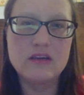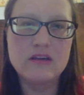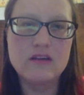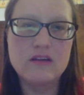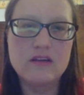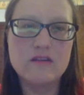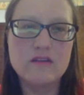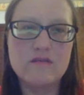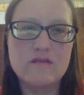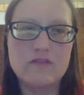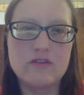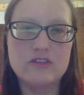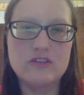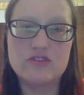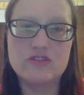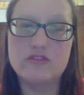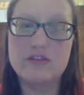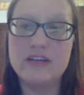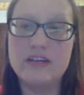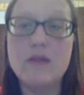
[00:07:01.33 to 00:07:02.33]
for the
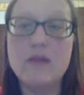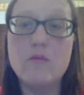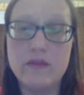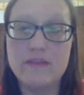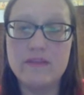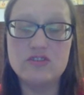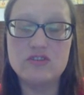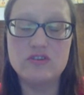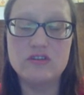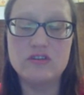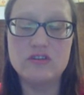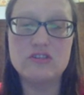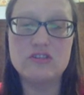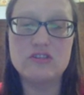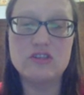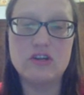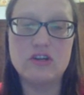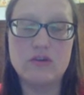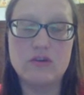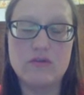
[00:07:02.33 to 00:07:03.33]
screen. I want the students to go